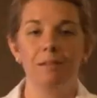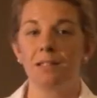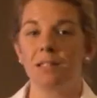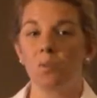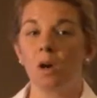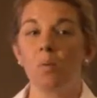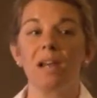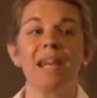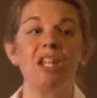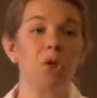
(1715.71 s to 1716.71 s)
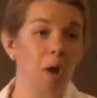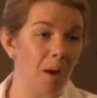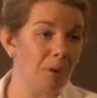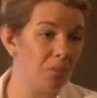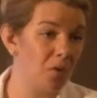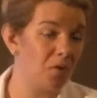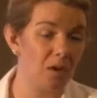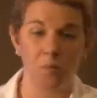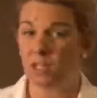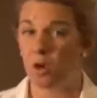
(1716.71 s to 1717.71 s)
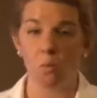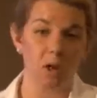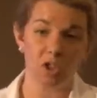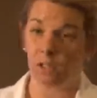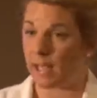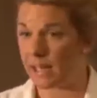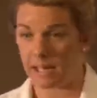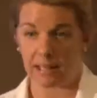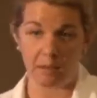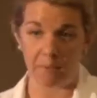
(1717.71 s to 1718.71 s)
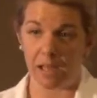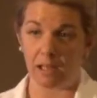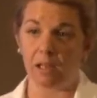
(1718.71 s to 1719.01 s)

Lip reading: This is where we're getting you up and moving. We don't want you laying in that bed.